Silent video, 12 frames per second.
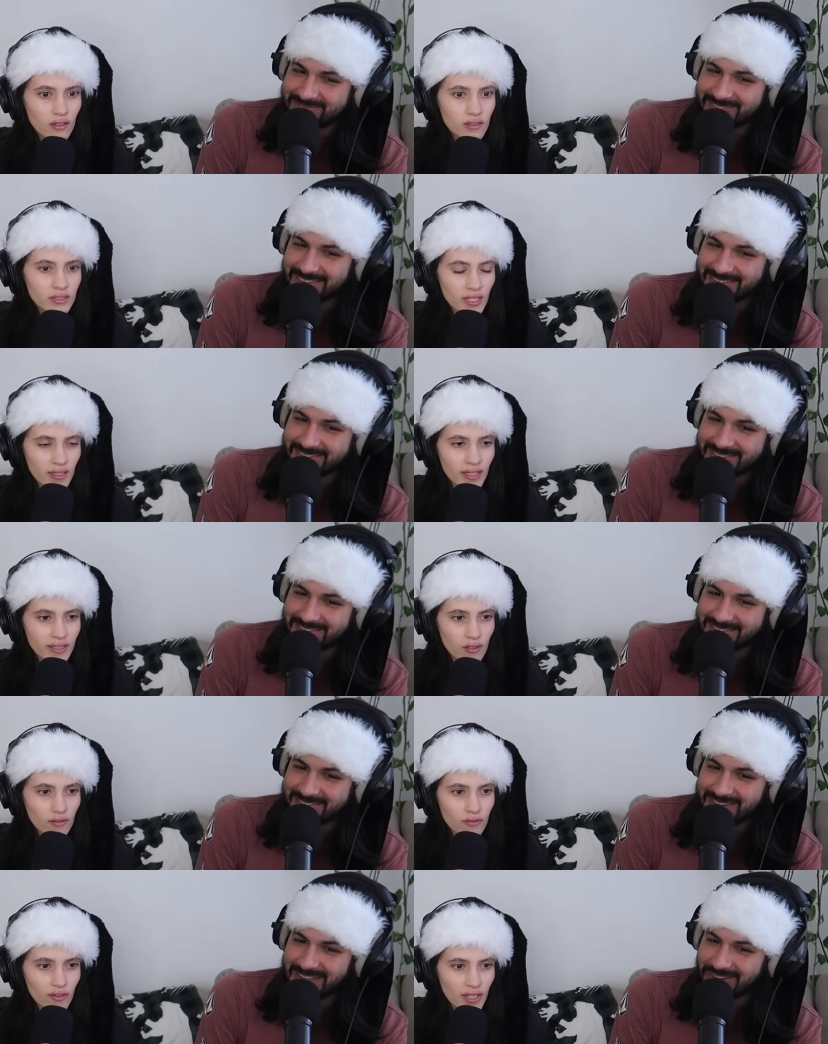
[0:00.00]
Speaker 1: or is that
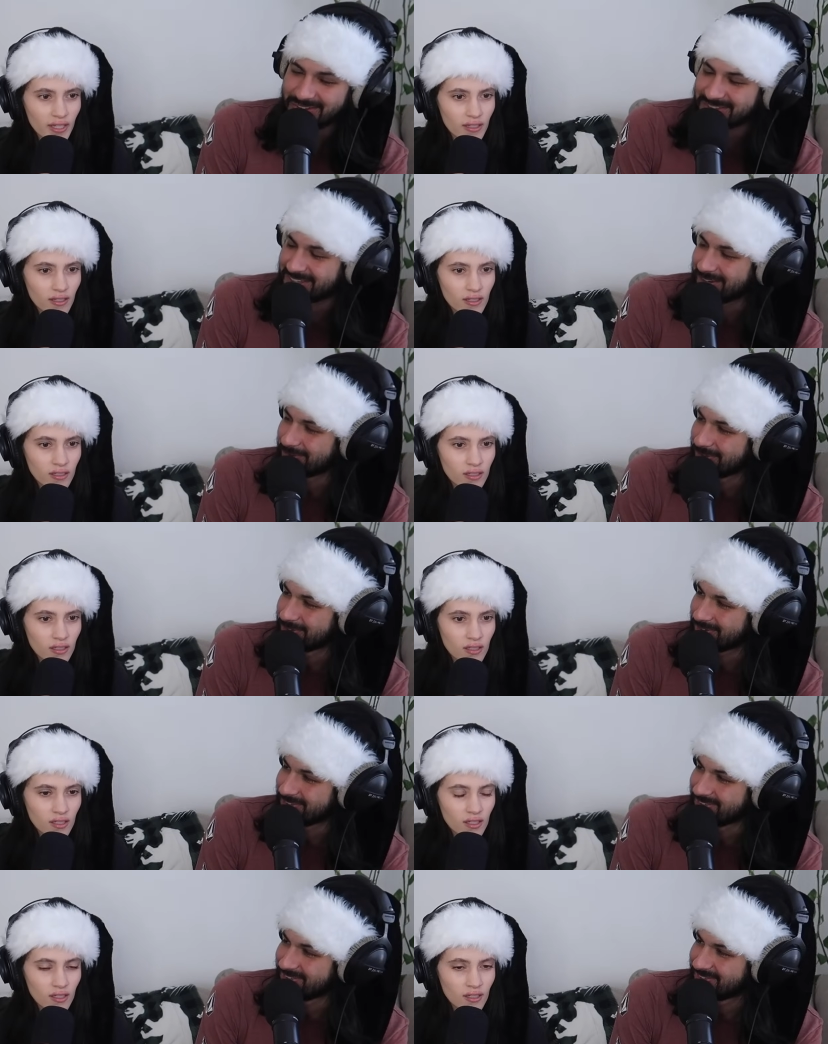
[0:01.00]
like? Fake? It looks
Speaker 2: like a real
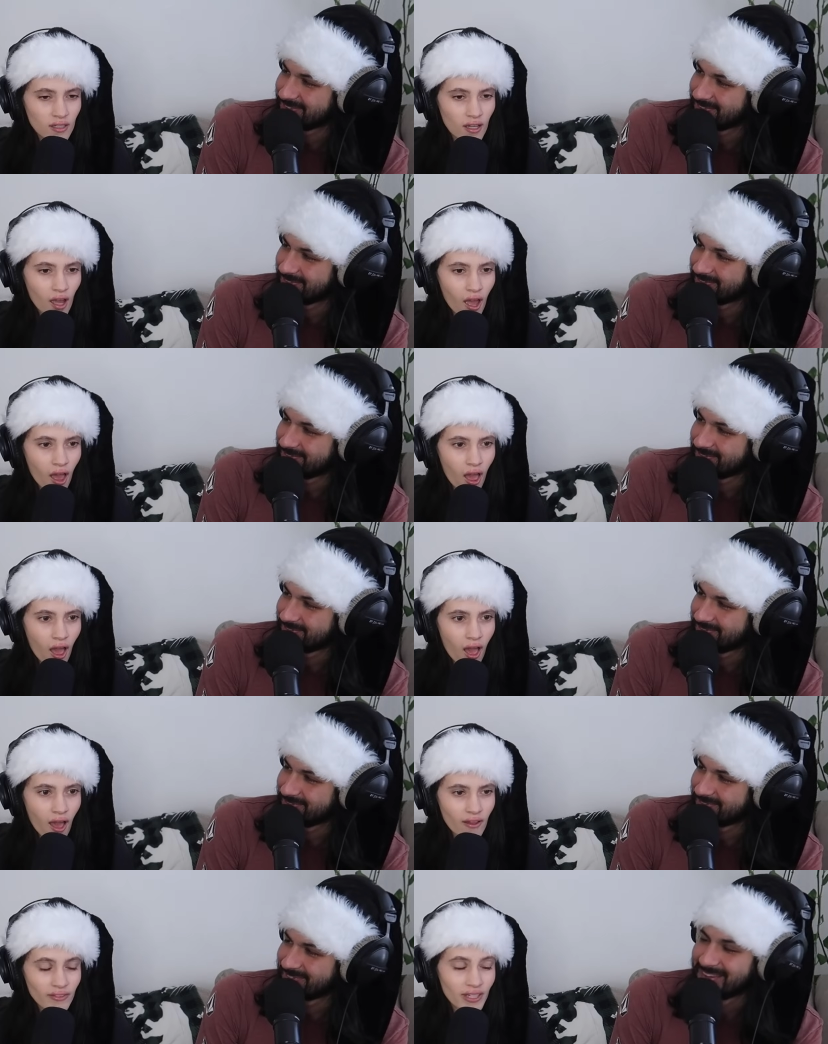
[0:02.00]
skull.
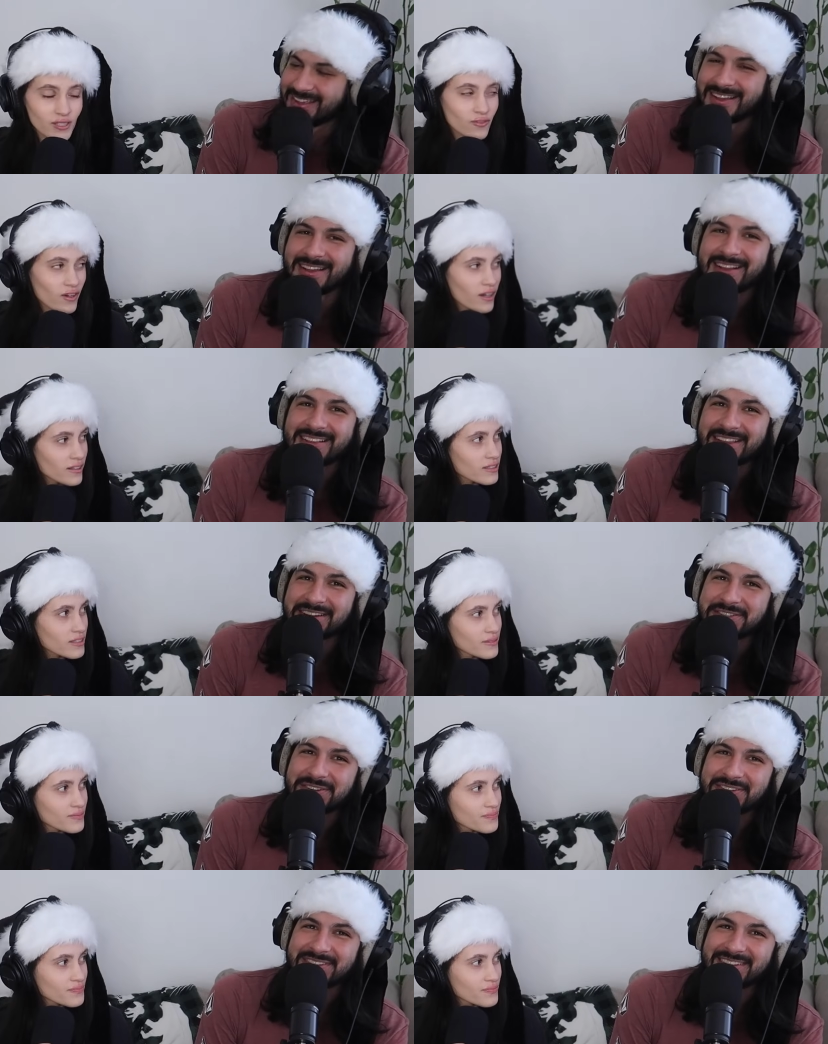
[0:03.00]
Speaker 1: That's fucked. Let
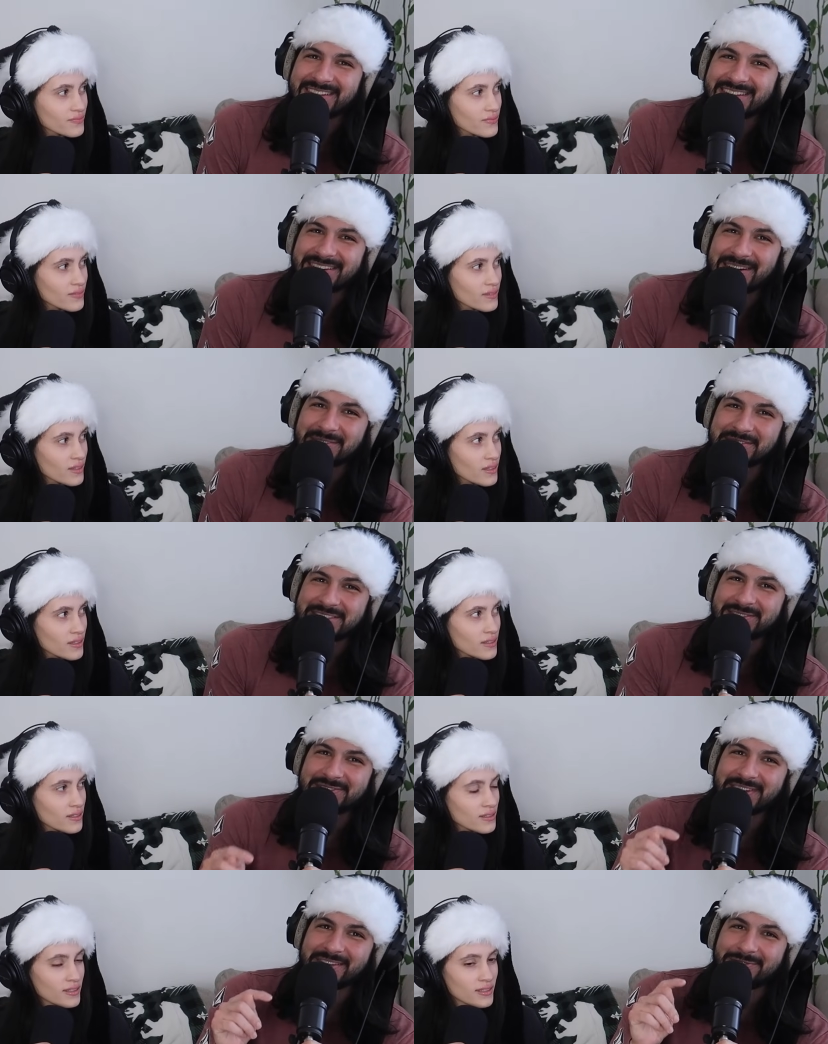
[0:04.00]
Speaker 2: us know in the comments
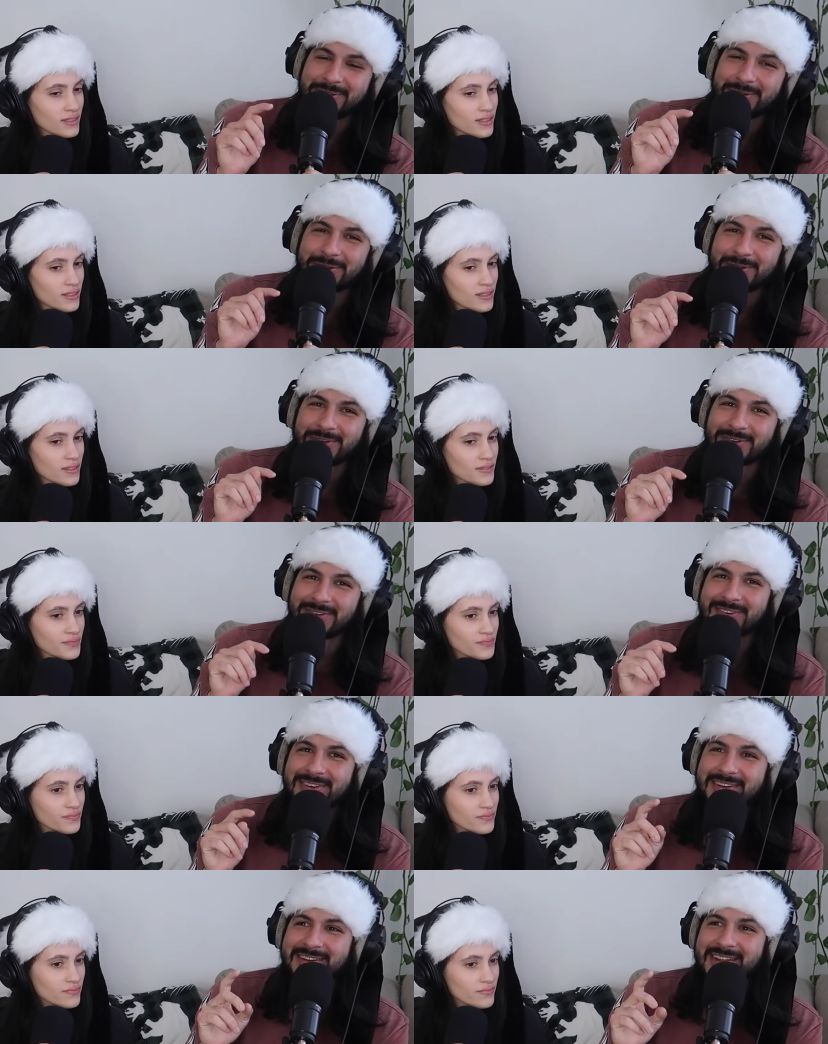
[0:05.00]
if if
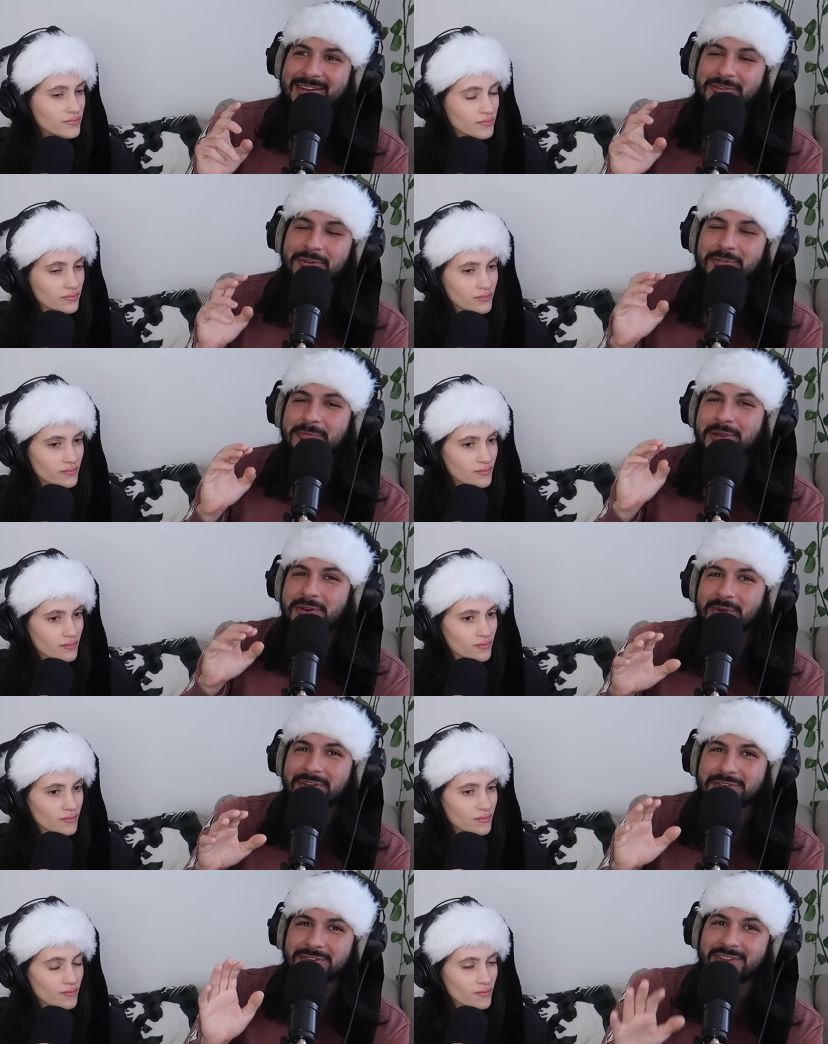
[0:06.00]
you're ever been to
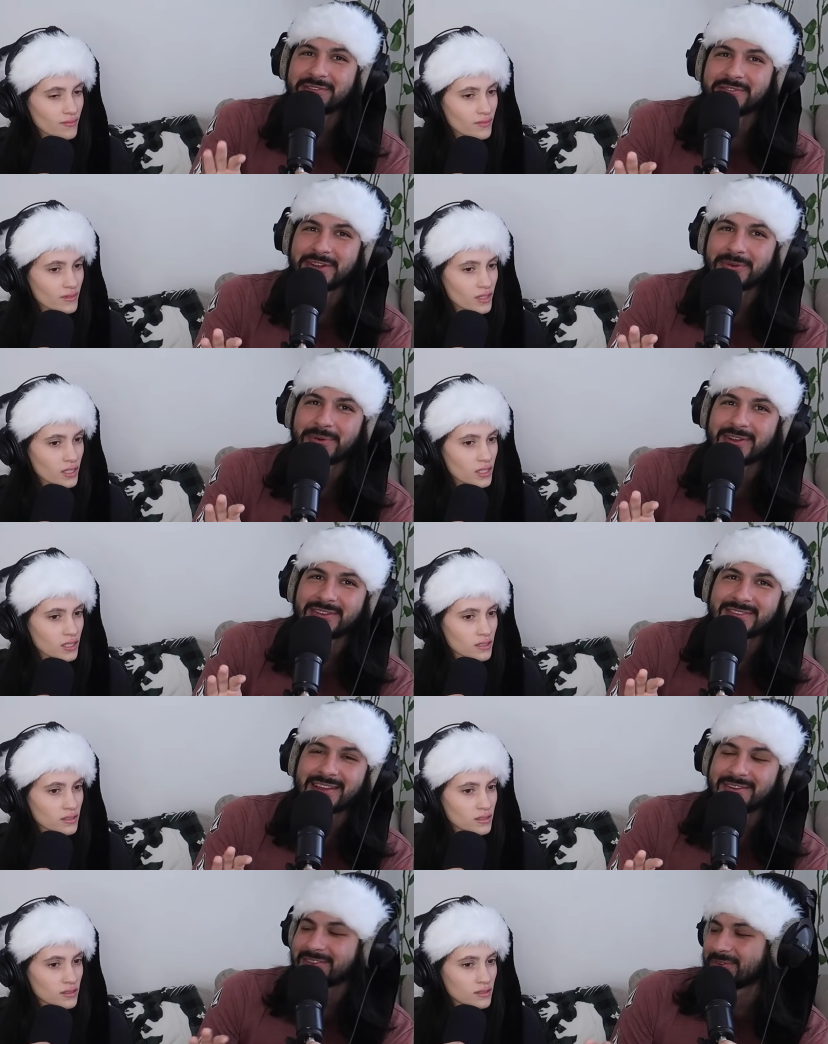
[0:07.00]
Wales or lived near
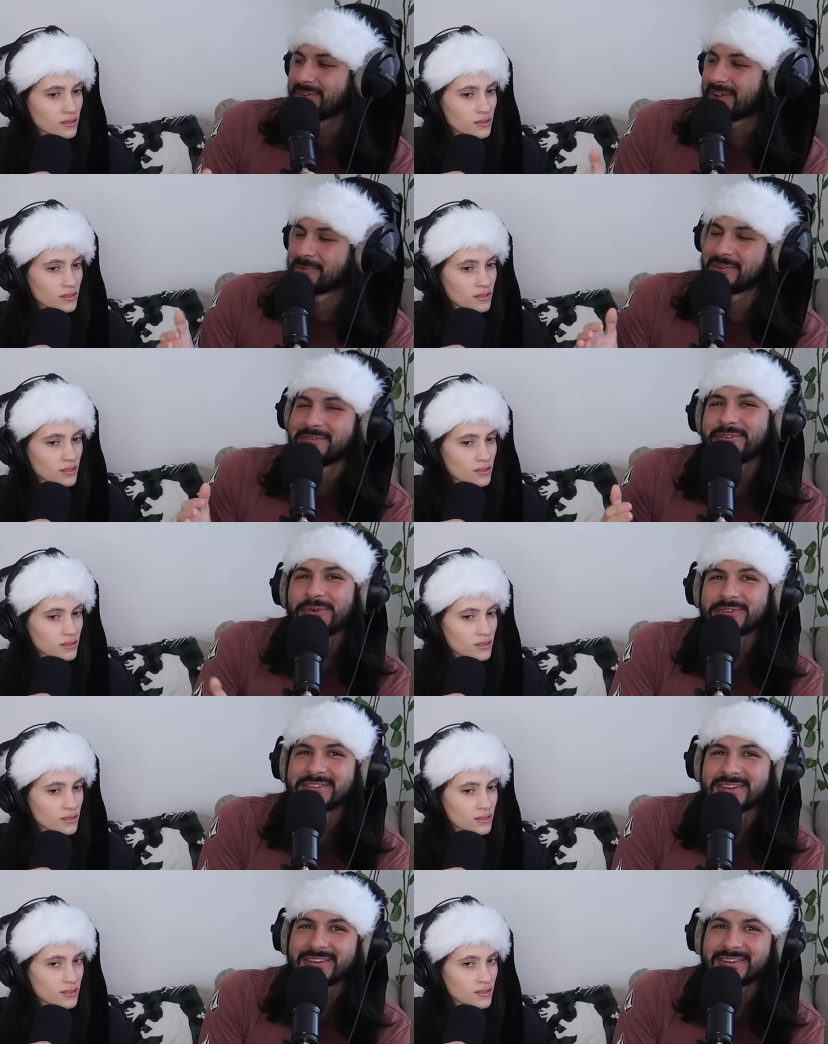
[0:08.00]
Wales. I don't think we get many viewers